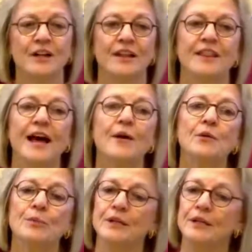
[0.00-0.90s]
that
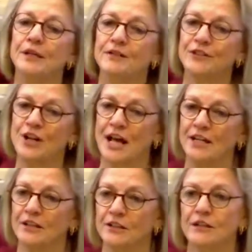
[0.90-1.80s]
would be a
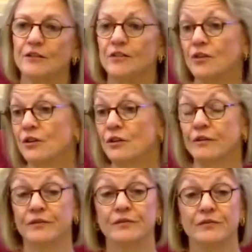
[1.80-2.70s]
vernacular for
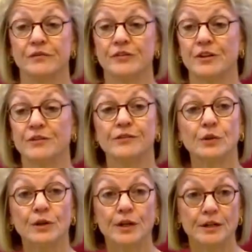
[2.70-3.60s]
southern
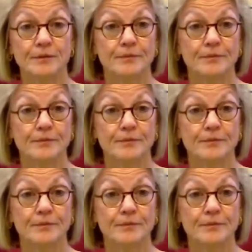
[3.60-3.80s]
Florida.